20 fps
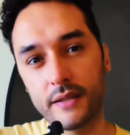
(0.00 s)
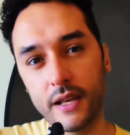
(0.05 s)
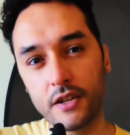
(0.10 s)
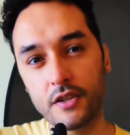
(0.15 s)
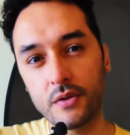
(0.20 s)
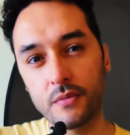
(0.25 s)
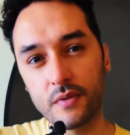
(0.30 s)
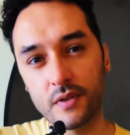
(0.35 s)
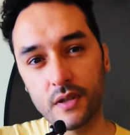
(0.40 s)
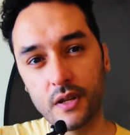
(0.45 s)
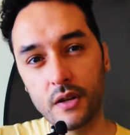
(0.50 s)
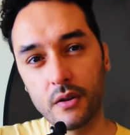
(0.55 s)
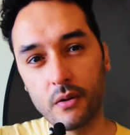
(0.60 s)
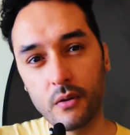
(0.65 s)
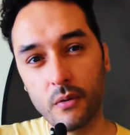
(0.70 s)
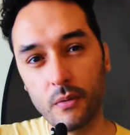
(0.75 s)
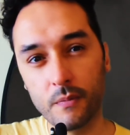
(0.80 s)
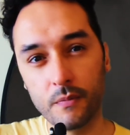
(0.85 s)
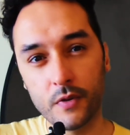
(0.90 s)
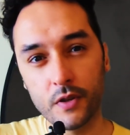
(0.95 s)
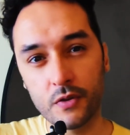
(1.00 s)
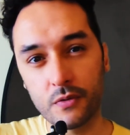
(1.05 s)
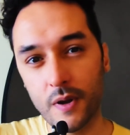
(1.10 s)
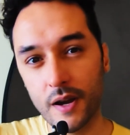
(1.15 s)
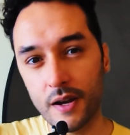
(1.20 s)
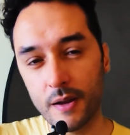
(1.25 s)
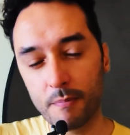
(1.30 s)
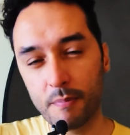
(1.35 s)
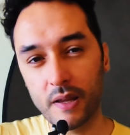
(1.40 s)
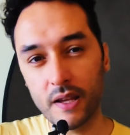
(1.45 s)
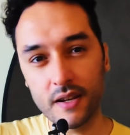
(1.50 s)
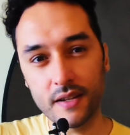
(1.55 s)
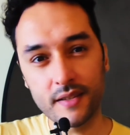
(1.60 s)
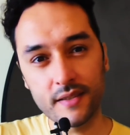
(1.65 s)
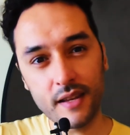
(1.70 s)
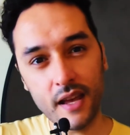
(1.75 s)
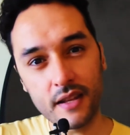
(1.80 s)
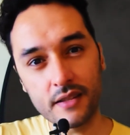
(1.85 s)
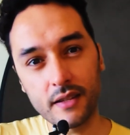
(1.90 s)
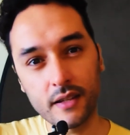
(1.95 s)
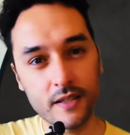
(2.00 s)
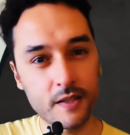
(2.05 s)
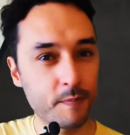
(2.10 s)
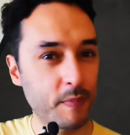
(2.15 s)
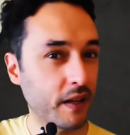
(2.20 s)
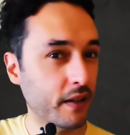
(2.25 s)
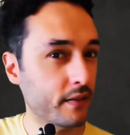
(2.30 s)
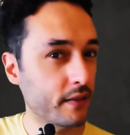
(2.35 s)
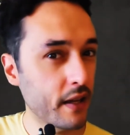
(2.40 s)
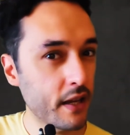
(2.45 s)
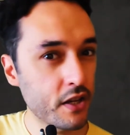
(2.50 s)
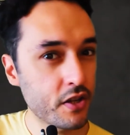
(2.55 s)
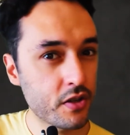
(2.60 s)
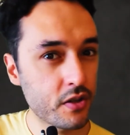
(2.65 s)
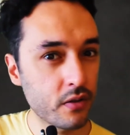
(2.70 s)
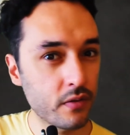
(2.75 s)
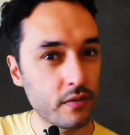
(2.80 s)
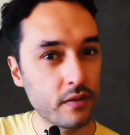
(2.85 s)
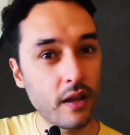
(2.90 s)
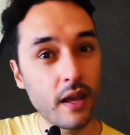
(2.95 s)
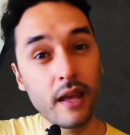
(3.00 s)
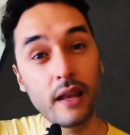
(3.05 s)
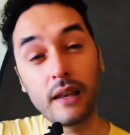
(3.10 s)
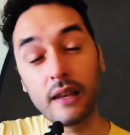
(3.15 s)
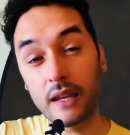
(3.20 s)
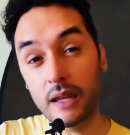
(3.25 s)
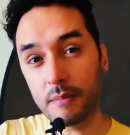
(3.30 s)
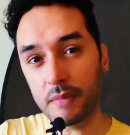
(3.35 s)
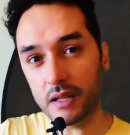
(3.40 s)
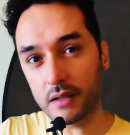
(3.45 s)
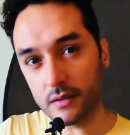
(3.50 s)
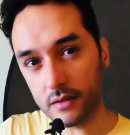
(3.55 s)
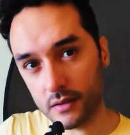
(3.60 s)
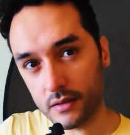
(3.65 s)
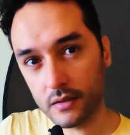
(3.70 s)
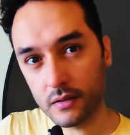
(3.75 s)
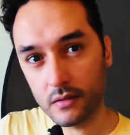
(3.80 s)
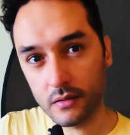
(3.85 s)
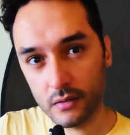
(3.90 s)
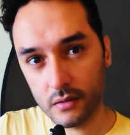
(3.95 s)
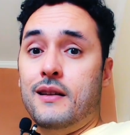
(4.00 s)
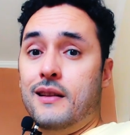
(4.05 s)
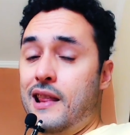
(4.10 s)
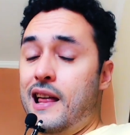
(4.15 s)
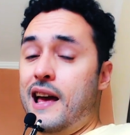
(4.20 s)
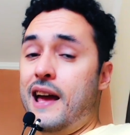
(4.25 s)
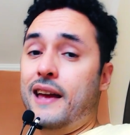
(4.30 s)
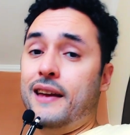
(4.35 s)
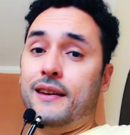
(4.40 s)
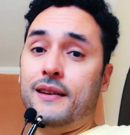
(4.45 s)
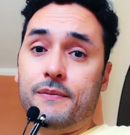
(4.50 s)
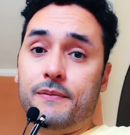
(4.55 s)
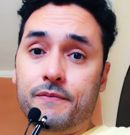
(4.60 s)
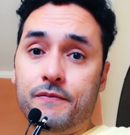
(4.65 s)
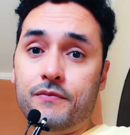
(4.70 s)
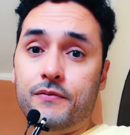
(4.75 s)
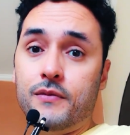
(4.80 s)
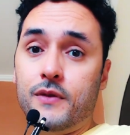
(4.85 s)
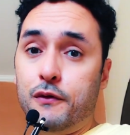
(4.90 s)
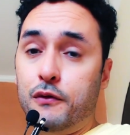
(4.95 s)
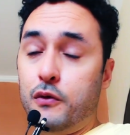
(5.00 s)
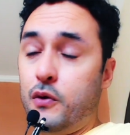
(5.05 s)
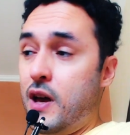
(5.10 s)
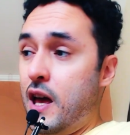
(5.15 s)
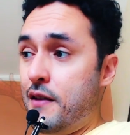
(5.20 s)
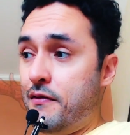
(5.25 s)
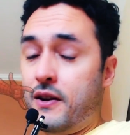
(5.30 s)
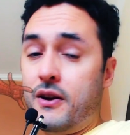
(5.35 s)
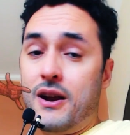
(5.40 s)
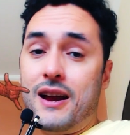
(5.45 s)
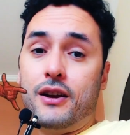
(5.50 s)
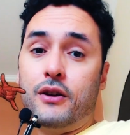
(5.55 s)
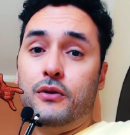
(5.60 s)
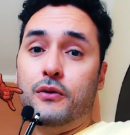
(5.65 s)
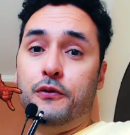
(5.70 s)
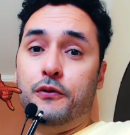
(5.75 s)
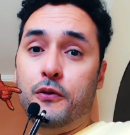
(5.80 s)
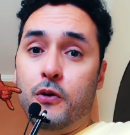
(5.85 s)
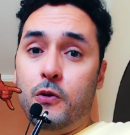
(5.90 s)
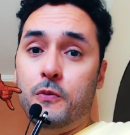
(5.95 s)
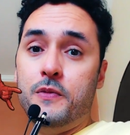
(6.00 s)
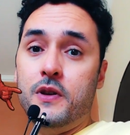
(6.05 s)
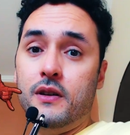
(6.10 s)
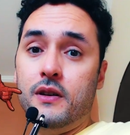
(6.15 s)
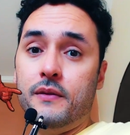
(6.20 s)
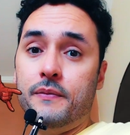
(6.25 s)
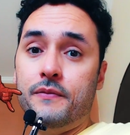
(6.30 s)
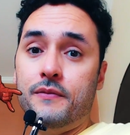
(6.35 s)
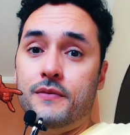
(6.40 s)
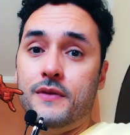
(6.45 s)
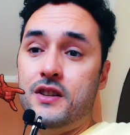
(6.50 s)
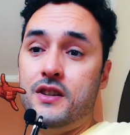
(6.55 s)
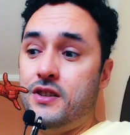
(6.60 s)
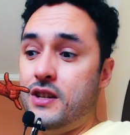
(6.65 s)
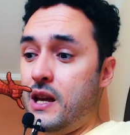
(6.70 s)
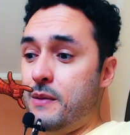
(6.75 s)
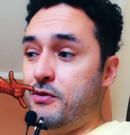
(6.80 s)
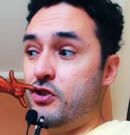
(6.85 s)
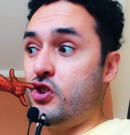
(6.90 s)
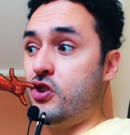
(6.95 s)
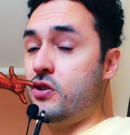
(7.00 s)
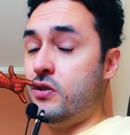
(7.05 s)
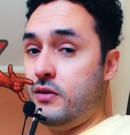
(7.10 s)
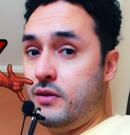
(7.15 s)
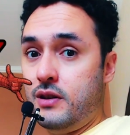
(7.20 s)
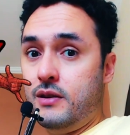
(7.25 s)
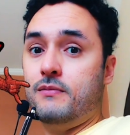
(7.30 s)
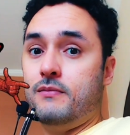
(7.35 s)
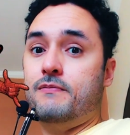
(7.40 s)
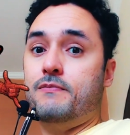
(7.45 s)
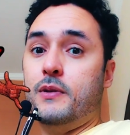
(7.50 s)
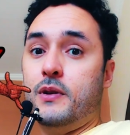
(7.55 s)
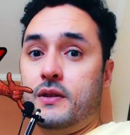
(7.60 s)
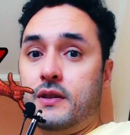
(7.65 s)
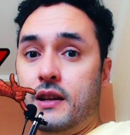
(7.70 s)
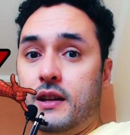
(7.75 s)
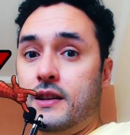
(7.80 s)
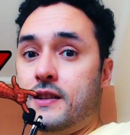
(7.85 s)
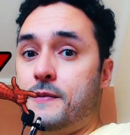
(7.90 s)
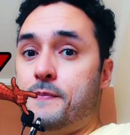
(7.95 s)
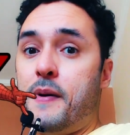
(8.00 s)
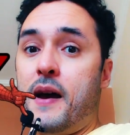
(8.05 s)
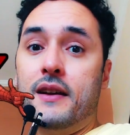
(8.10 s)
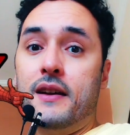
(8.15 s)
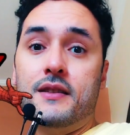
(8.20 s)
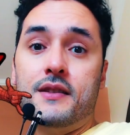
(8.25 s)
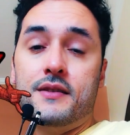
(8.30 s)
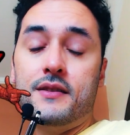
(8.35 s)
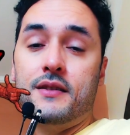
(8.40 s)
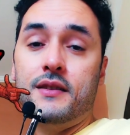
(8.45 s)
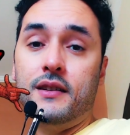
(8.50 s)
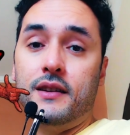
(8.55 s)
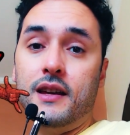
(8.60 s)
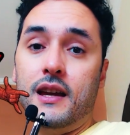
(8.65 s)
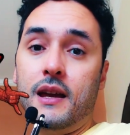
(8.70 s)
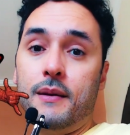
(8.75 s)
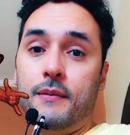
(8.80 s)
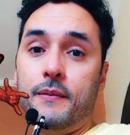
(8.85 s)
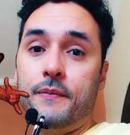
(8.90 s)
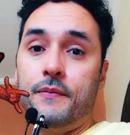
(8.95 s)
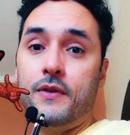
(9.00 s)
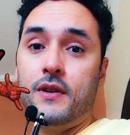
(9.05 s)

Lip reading: Session 0 is where the players set expectations and limits. Like, if you have arachnophobia, the GM shouldn't put any spiders in the game.